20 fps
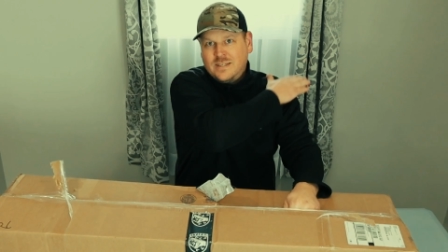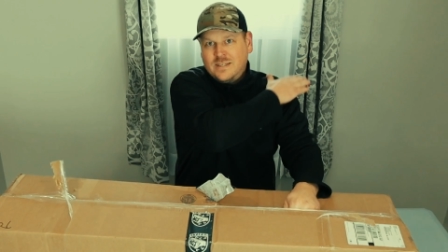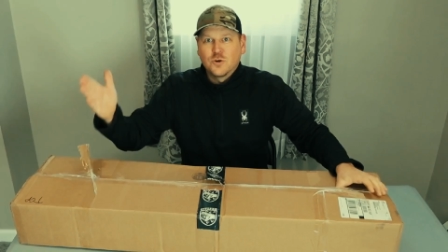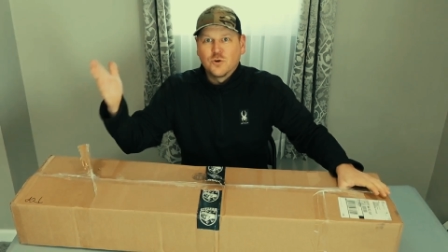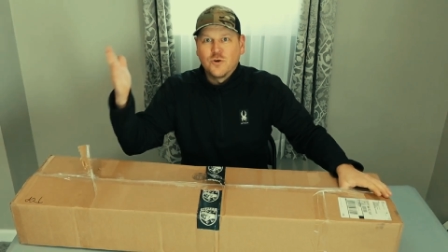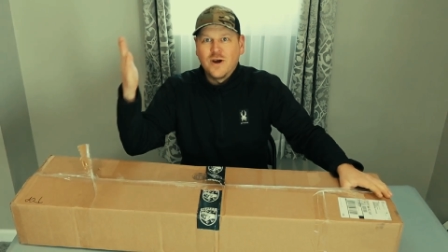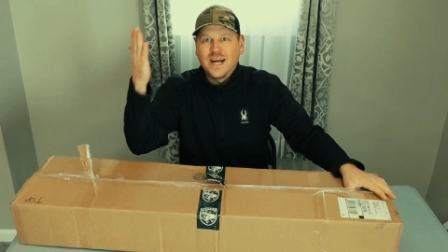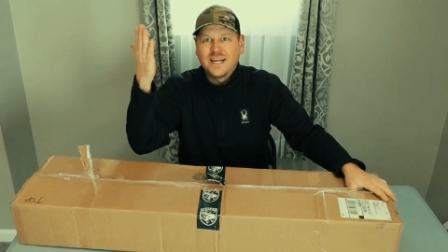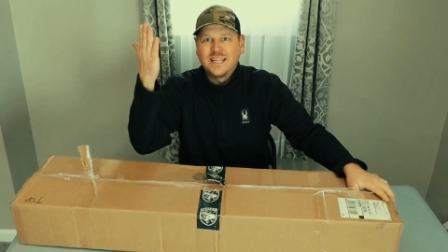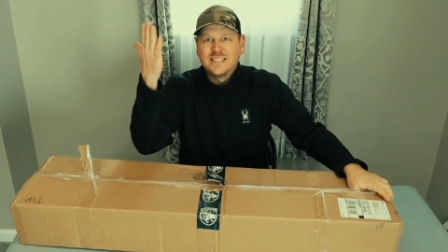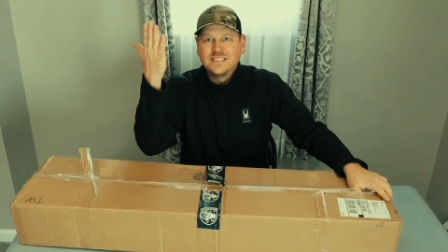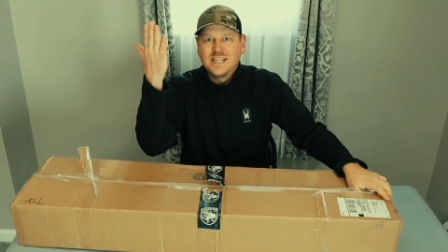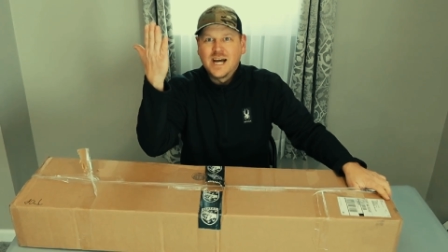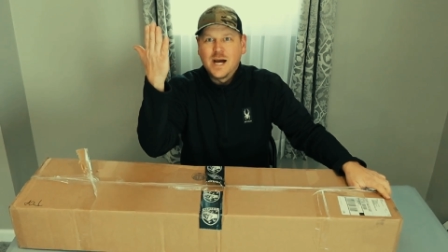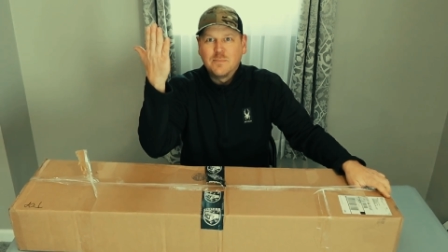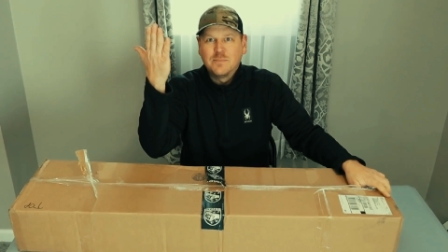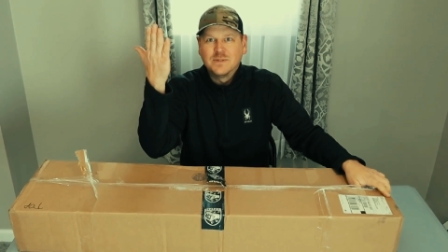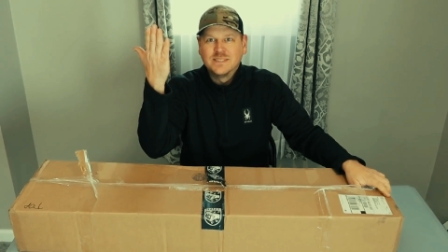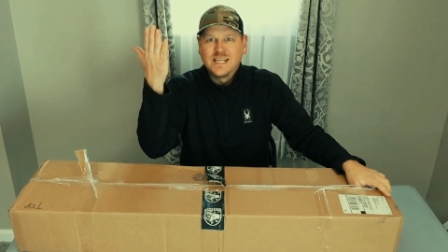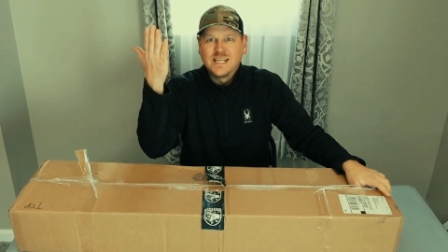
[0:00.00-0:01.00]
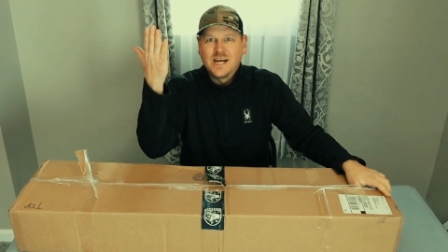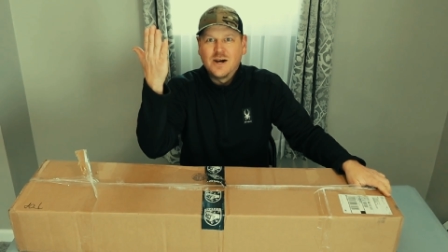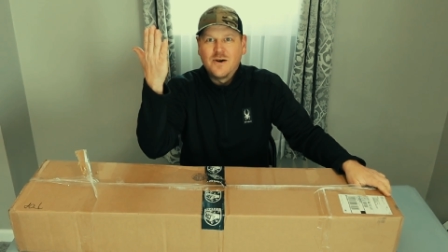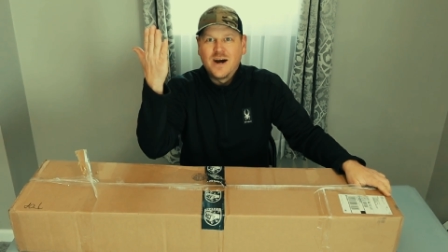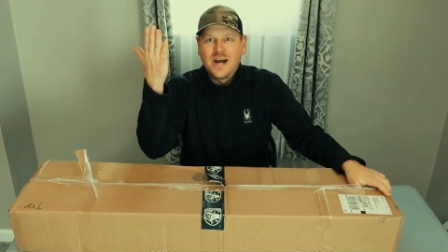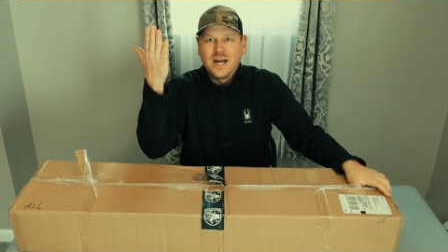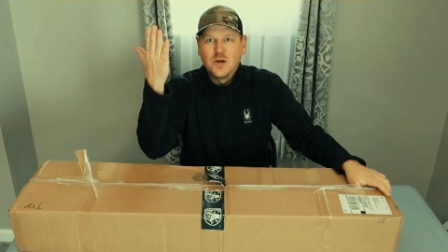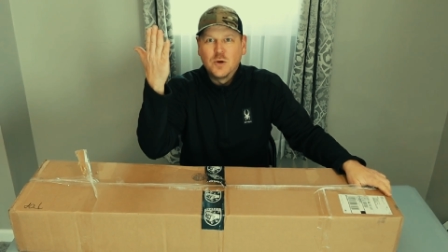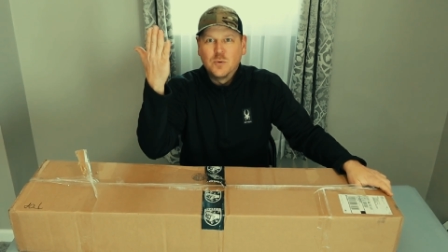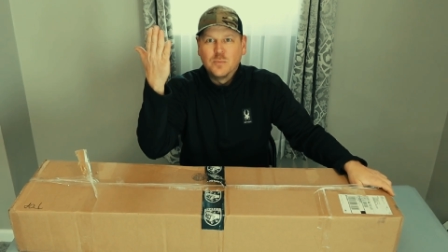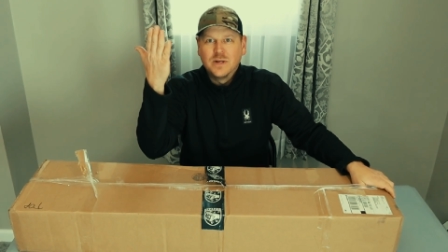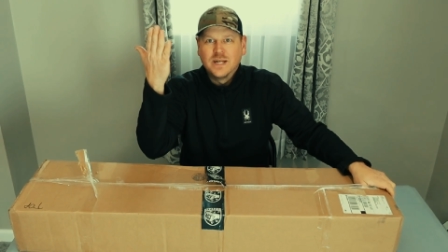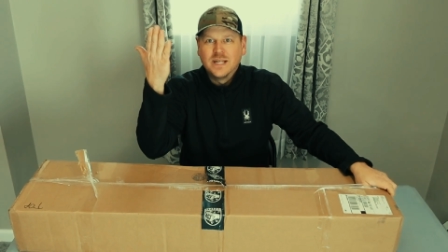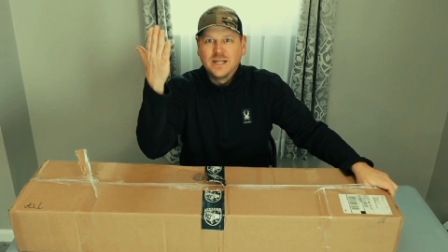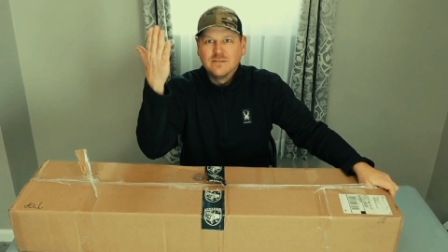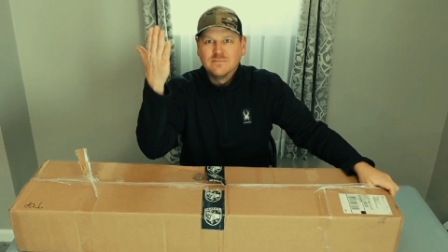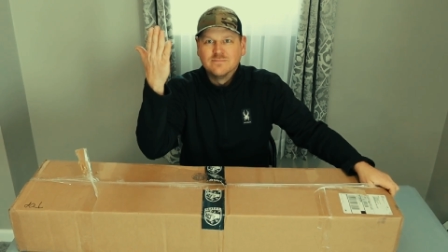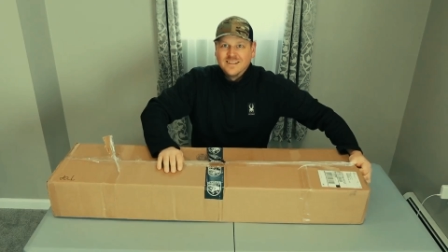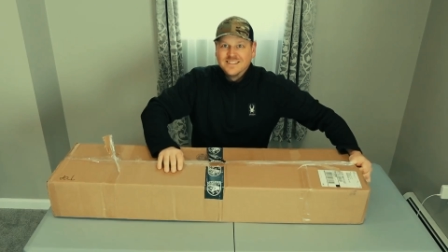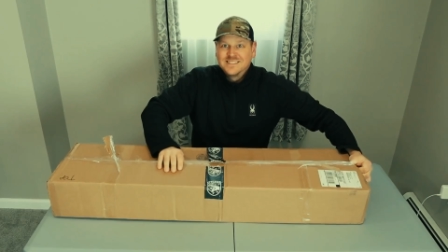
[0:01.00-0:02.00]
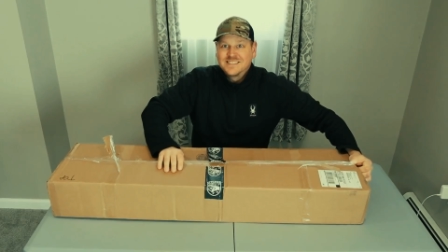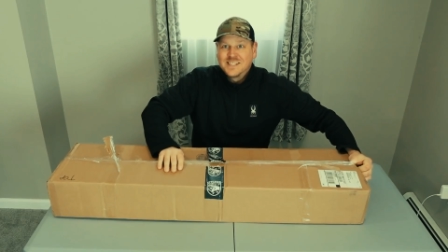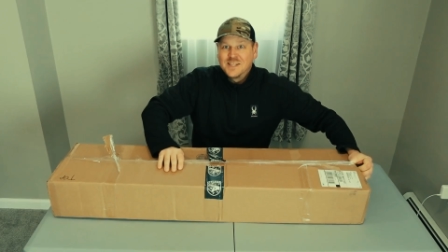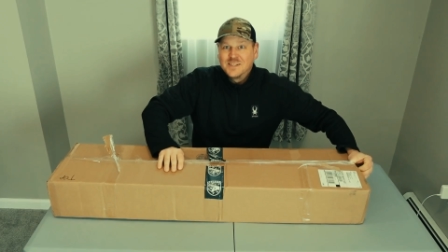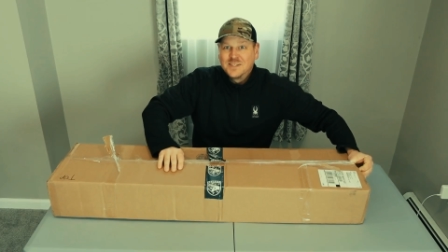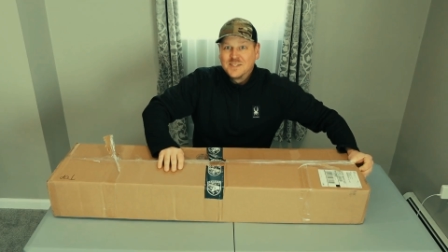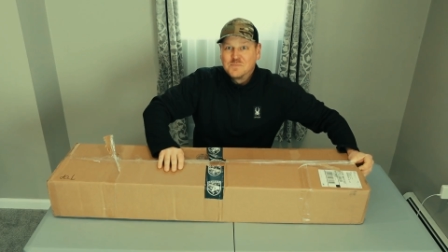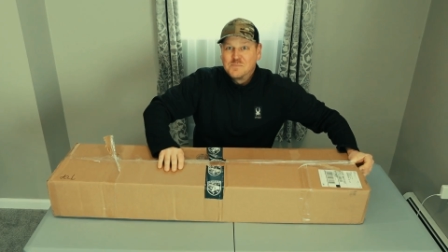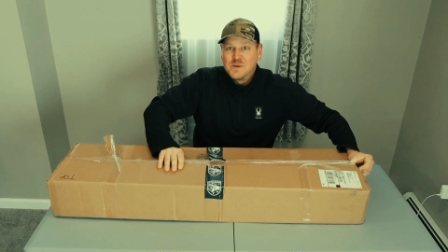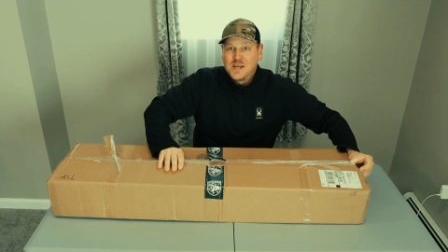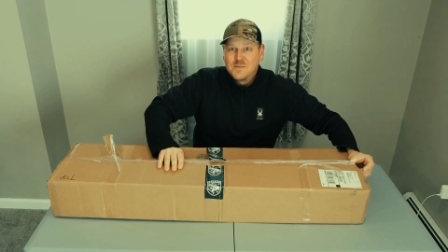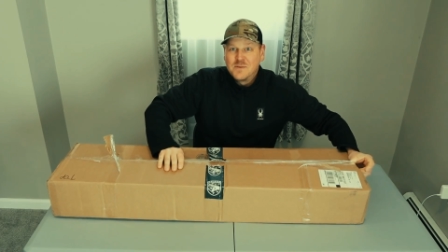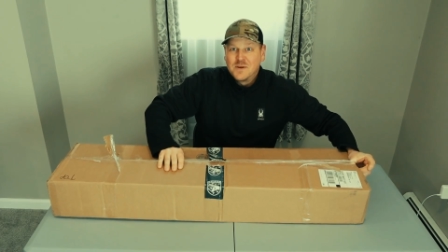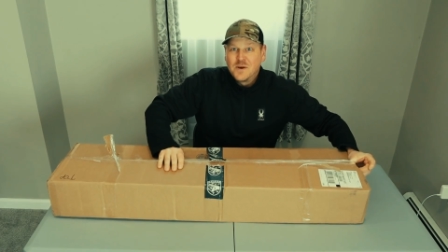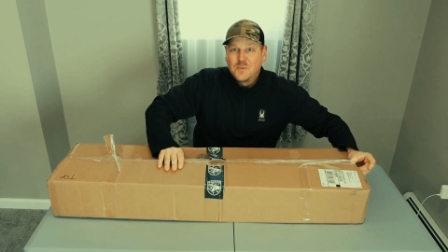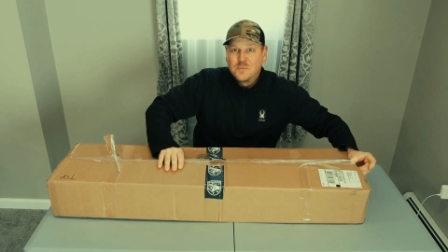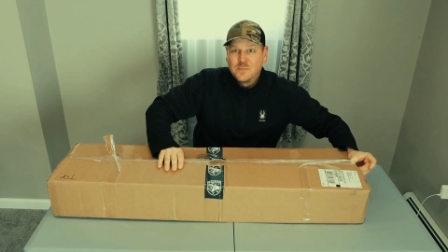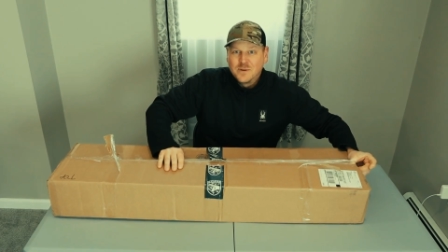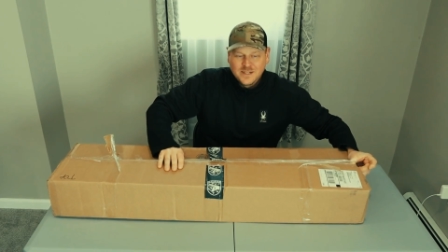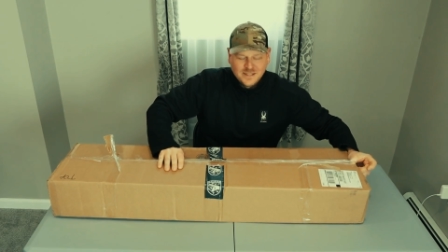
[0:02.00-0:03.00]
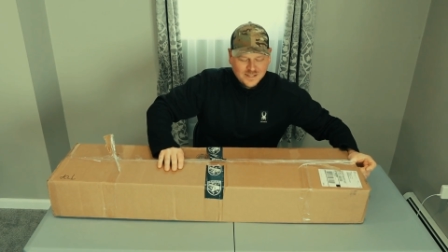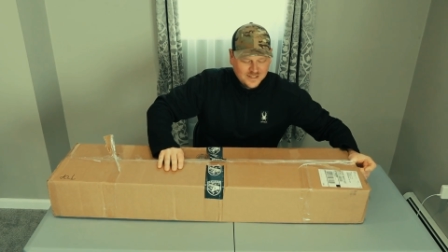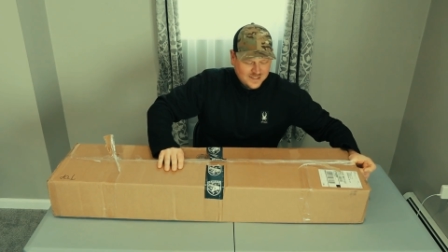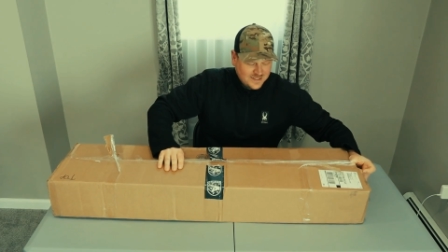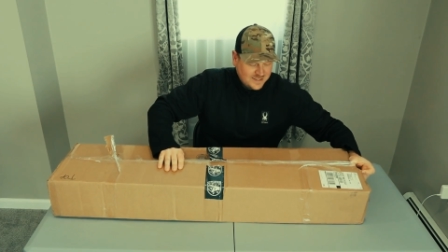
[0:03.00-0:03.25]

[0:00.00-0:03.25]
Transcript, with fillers: karate chop is how I open it. Let's get this baby open.